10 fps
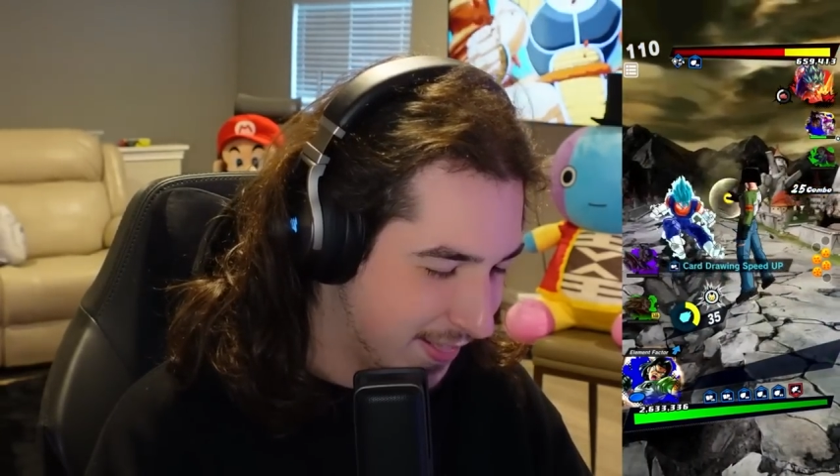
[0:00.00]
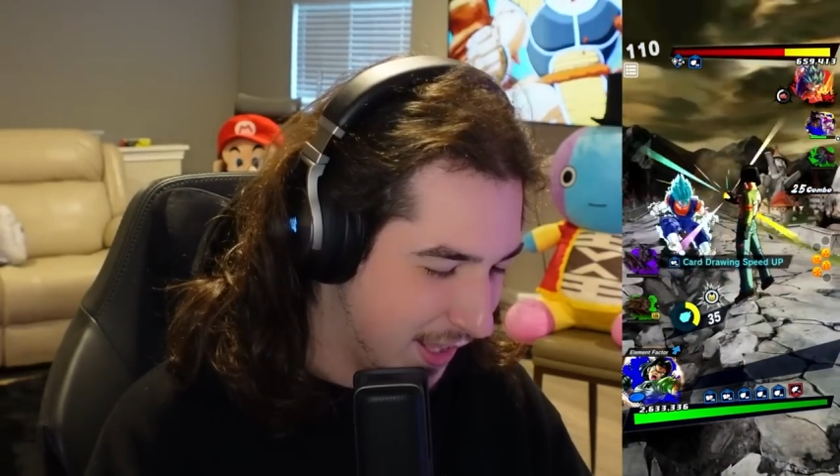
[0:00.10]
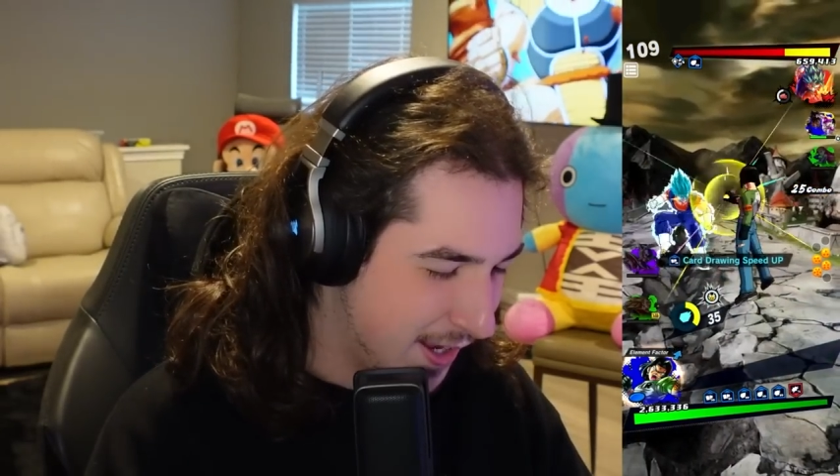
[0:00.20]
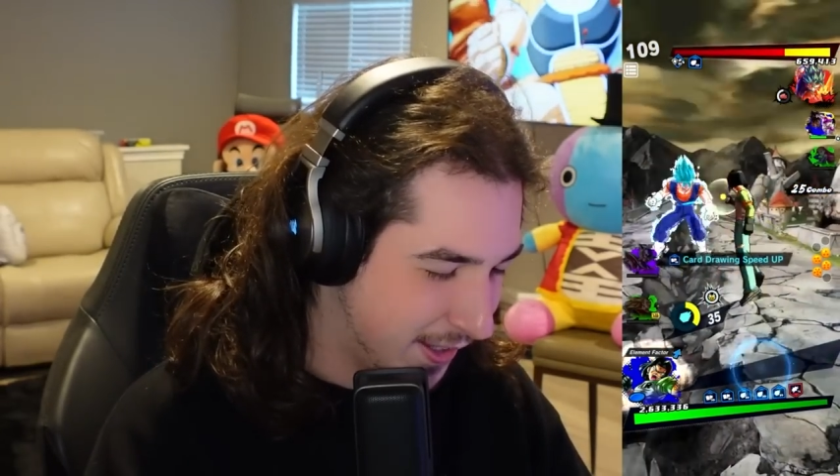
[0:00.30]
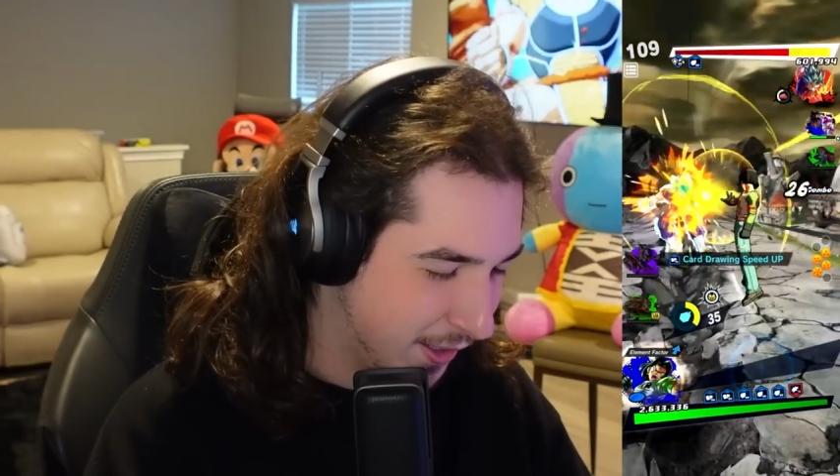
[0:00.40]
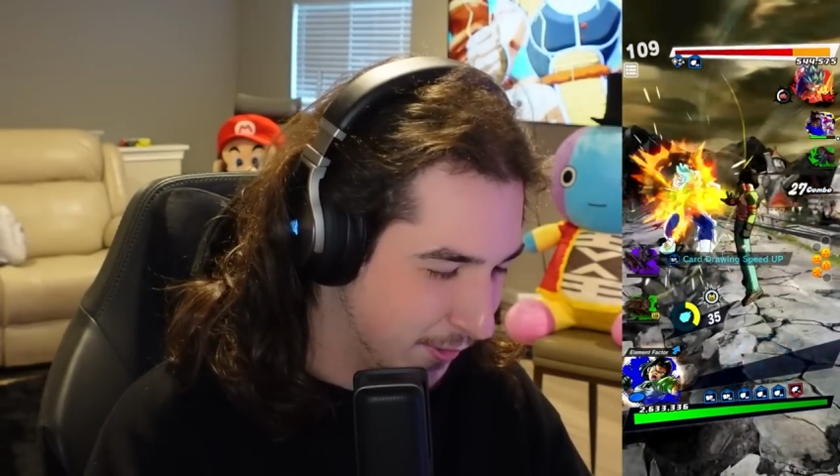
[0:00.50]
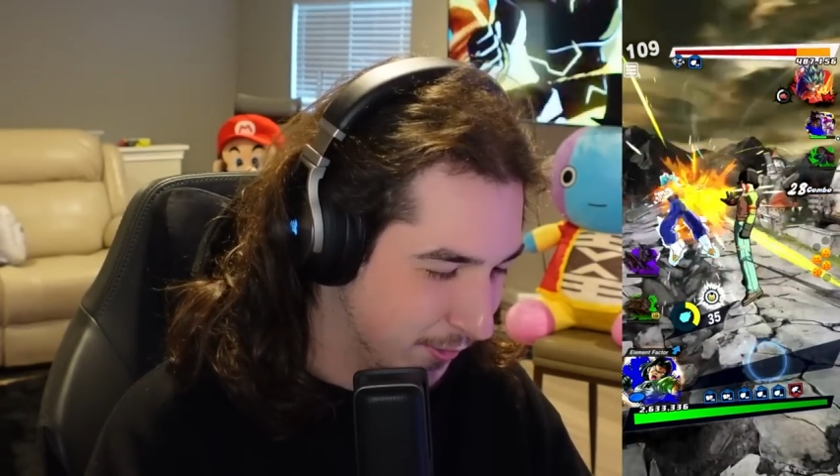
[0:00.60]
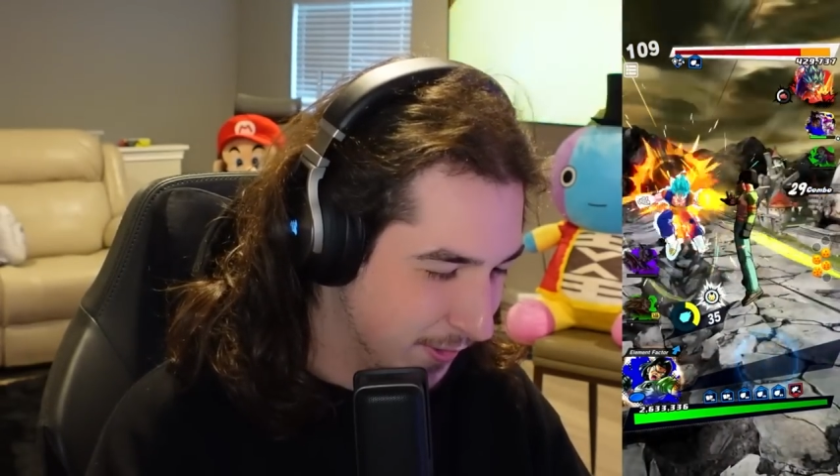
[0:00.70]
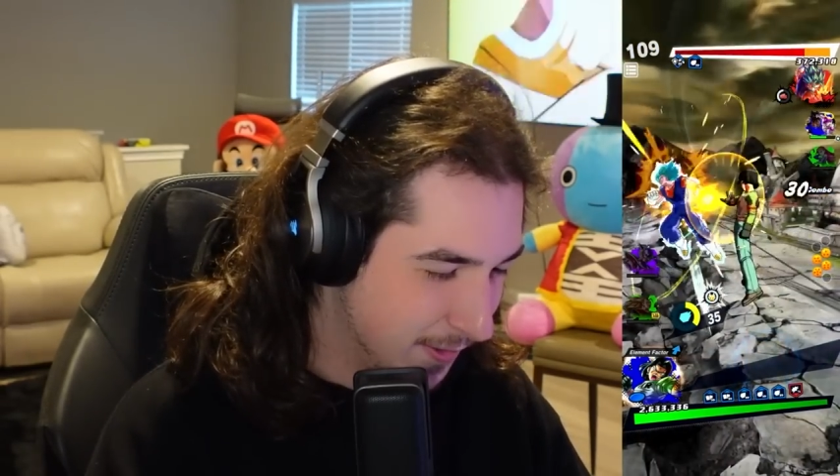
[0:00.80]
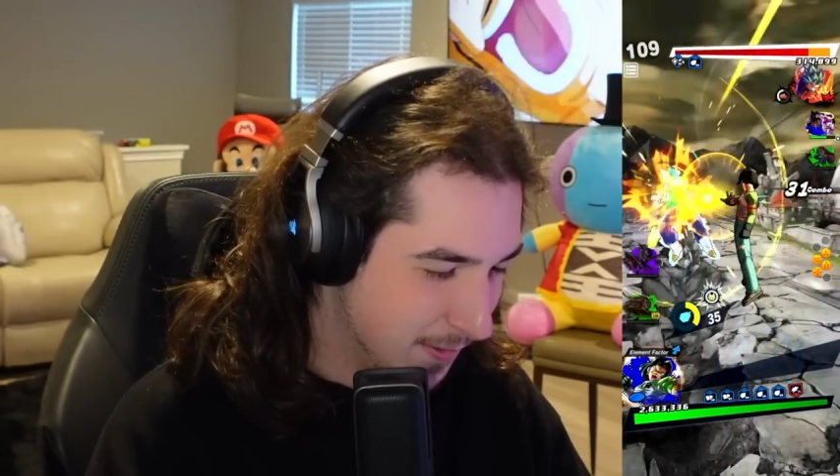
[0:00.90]
Thank you.
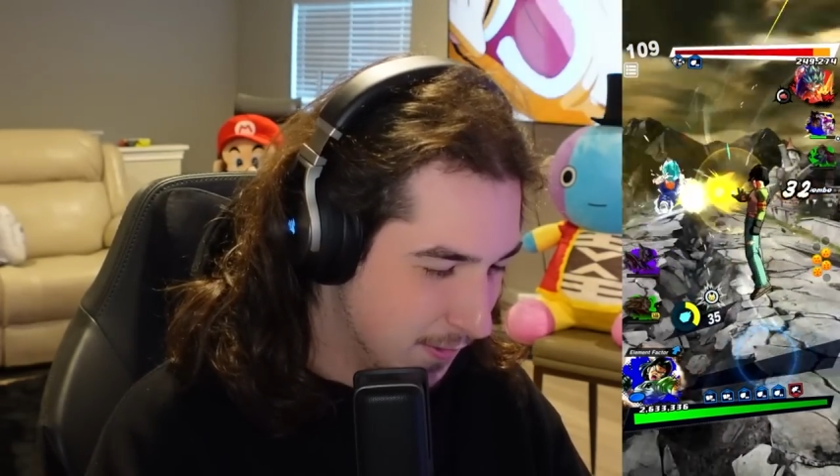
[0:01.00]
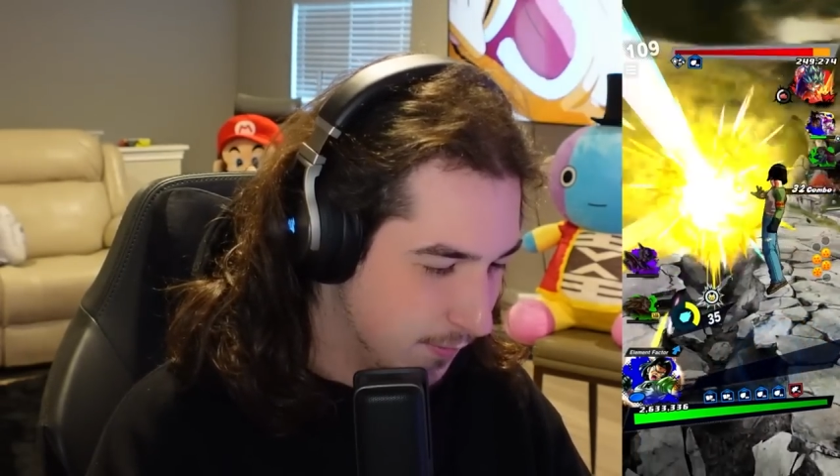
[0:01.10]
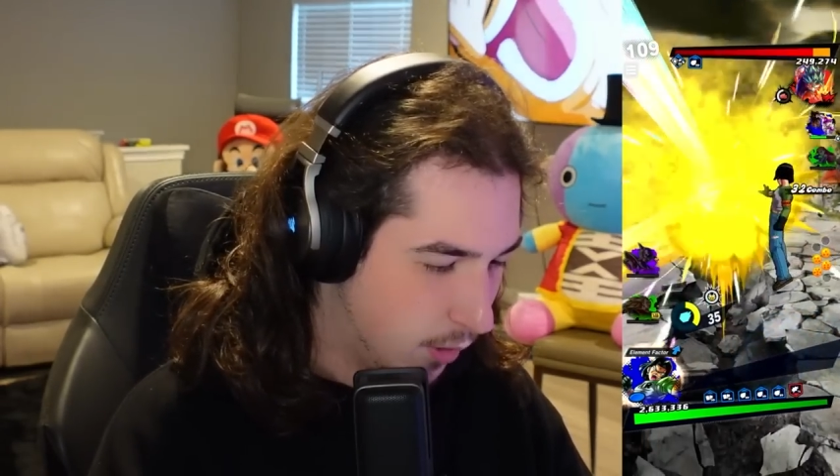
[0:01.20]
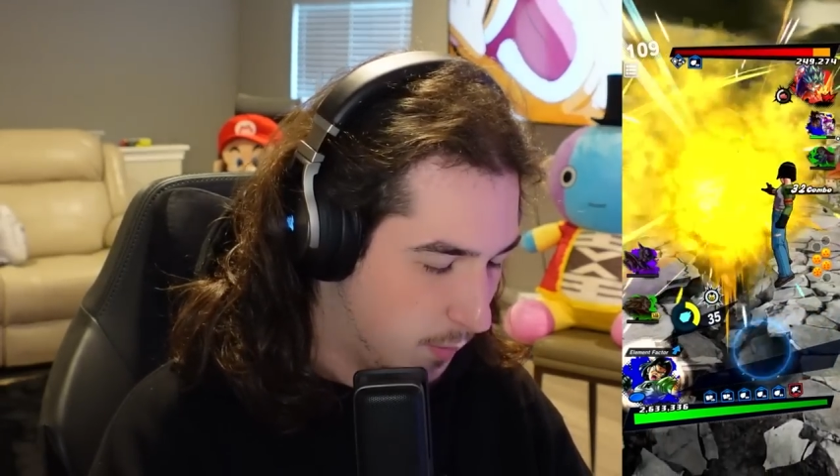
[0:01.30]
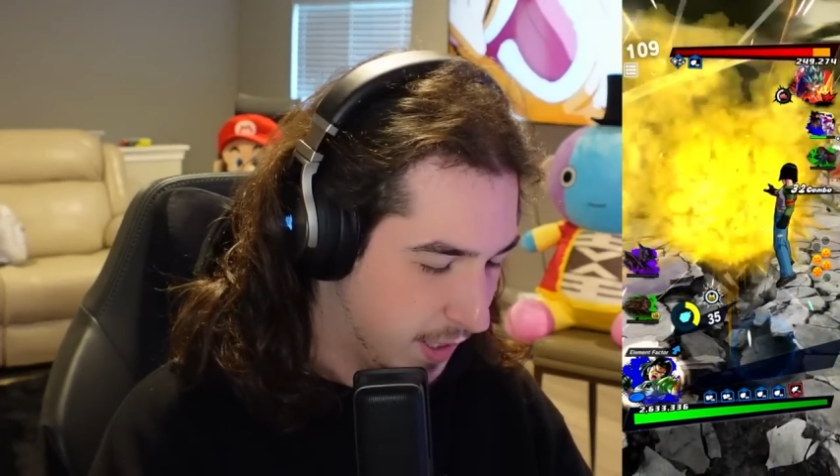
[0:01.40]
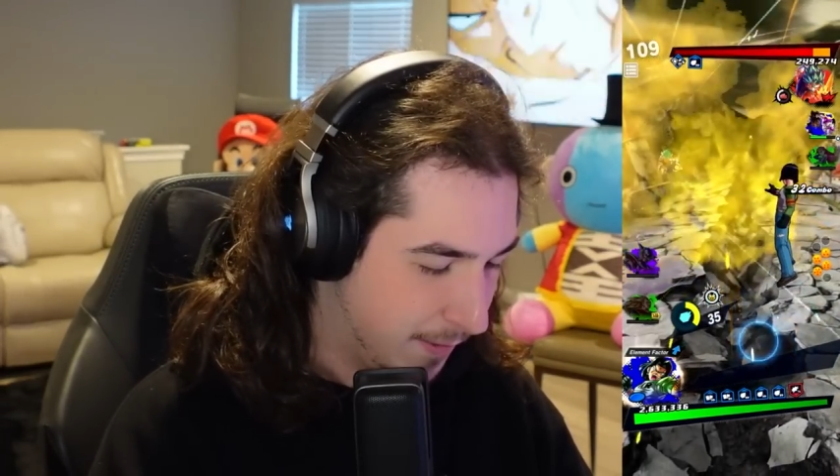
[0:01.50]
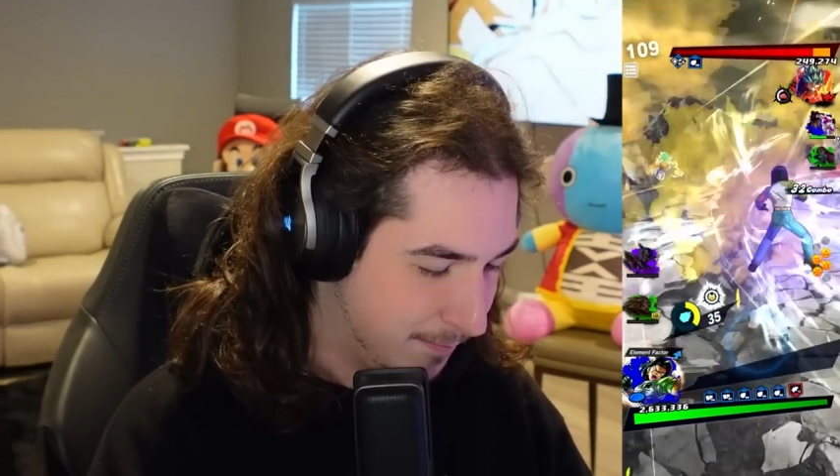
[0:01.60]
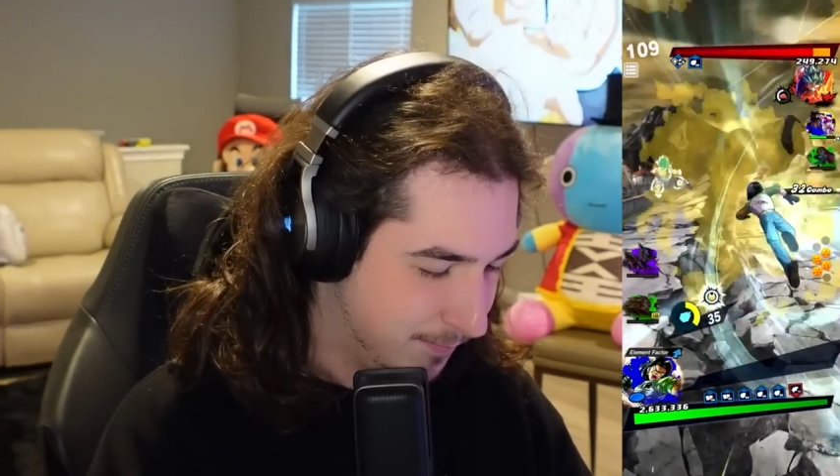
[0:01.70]
Oh my god.